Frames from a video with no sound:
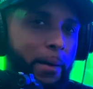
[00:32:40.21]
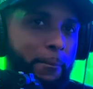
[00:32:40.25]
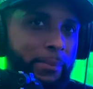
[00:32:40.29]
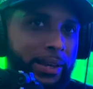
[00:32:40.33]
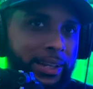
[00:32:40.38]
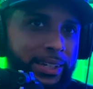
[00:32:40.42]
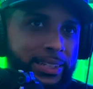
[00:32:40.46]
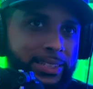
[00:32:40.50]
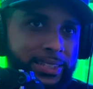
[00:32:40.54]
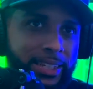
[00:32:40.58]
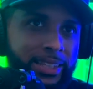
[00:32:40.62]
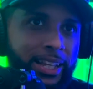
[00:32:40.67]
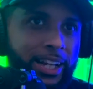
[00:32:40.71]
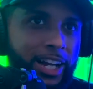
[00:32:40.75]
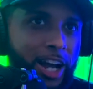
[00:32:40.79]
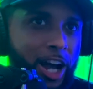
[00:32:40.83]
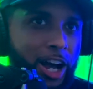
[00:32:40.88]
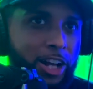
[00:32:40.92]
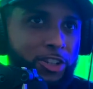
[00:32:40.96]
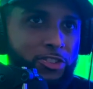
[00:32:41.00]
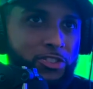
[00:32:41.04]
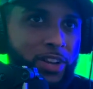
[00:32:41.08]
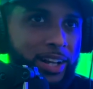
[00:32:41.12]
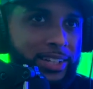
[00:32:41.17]
means in the
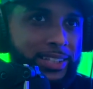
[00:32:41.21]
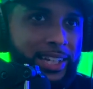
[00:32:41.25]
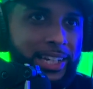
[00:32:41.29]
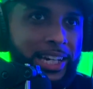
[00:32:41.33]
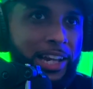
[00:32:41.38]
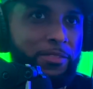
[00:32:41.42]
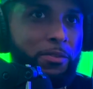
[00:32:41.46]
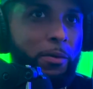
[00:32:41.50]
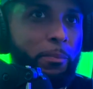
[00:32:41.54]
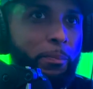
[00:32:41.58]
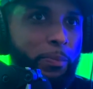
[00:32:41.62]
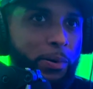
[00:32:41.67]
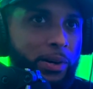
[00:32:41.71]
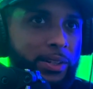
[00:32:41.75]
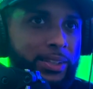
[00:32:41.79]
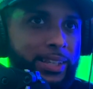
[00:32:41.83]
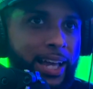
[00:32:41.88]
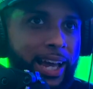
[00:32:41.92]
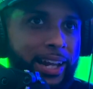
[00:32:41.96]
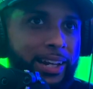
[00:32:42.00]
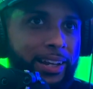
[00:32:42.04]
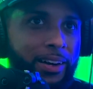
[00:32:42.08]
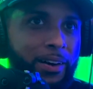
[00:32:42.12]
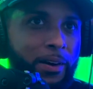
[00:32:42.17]
contracts they never put
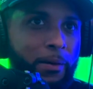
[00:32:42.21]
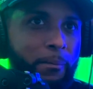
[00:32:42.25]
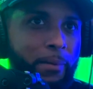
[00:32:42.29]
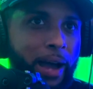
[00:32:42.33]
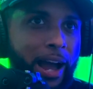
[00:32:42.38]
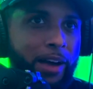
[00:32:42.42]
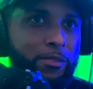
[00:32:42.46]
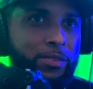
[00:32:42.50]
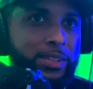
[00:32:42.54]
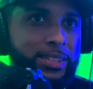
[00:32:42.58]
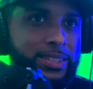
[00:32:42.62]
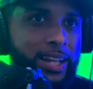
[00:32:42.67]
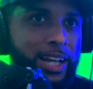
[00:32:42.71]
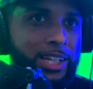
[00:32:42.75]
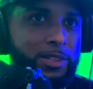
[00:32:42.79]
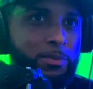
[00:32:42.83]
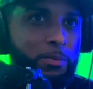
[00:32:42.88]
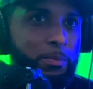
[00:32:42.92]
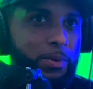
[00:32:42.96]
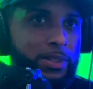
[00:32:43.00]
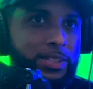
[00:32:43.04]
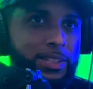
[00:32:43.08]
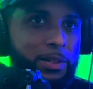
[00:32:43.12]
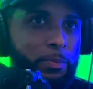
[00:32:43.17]
that
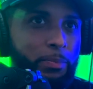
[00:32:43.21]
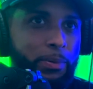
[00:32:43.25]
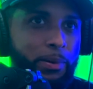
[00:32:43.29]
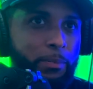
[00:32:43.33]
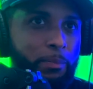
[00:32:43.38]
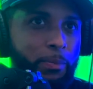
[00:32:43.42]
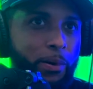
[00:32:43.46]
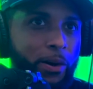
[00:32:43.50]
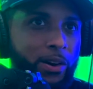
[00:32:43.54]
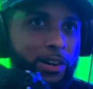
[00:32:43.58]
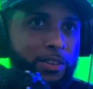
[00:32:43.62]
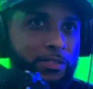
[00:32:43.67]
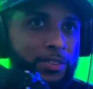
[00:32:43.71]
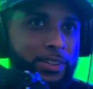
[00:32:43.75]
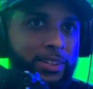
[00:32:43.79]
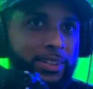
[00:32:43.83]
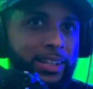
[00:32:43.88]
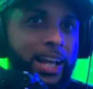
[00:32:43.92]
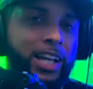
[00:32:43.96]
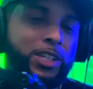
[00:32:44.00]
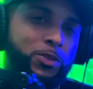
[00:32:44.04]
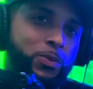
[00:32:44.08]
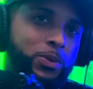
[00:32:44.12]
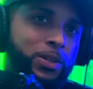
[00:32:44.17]
advertisement must have been part of it.
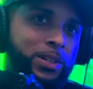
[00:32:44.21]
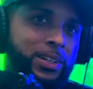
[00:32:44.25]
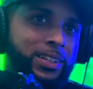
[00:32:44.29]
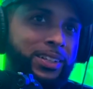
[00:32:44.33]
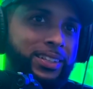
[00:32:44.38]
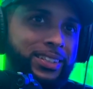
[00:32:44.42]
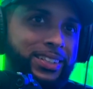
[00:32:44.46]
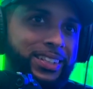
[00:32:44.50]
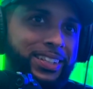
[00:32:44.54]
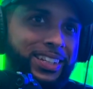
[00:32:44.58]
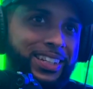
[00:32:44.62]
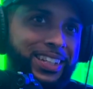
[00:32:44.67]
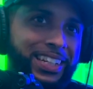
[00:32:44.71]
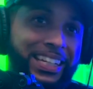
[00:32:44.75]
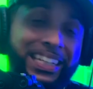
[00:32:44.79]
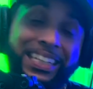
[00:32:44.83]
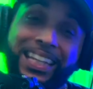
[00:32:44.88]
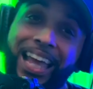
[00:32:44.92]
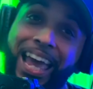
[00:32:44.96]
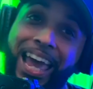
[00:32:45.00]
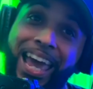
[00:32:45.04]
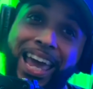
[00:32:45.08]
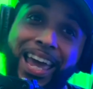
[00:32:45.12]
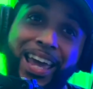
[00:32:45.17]
He's an actor. Why
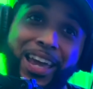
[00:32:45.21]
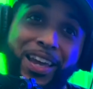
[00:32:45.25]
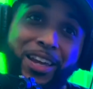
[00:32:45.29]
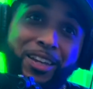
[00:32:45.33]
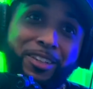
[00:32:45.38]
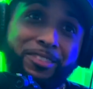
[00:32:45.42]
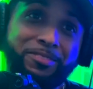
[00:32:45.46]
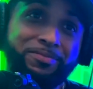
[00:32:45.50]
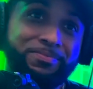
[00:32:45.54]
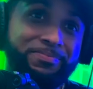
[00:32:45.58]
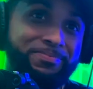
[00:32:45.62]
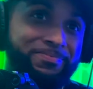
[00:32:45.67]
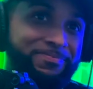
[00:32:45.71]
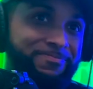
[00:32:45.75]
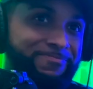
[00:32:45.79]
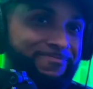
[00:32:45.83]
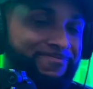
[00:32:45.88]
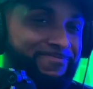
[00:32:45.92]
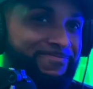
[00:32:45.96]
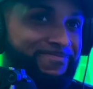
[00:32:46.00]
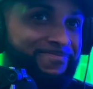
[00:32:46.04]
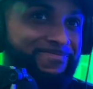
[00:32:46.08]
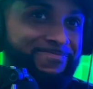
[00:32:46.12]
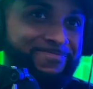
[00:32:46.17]
you got to advertise for
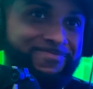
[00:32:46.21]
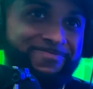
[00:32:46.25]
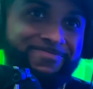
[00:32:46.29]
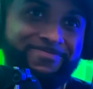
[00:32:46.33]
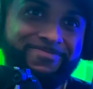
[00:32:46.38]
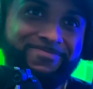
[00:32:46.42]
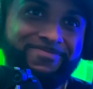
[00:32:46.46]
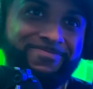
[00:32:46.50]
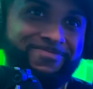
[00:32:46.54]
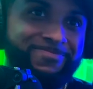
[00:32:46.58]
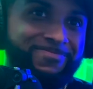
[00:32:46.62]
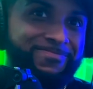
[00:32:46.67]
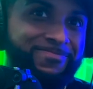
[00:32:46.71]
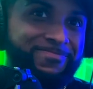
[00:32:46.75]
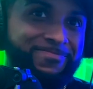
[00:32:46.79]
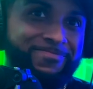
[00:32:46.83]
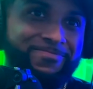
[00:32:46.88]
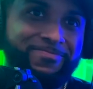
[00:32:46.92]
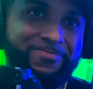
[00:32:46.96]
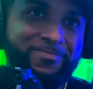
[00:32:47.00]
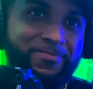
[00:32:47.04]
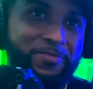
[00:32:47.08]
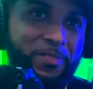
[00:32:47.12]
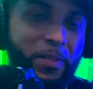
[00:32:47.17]
them for?
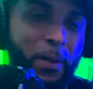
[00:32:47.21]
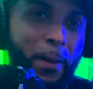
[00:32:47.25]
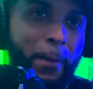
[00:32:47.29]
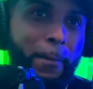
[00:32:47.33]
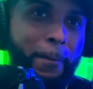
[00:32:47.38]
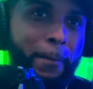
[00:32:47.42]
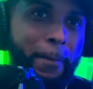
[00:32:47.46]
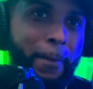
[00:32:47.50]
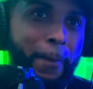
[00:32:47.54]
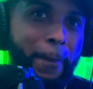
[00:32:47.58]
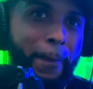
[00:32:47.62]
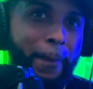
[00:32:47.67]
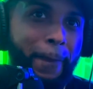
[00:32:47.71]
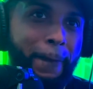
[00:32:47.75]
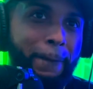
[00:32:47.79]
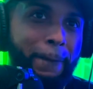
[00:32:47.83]
He's in a movie.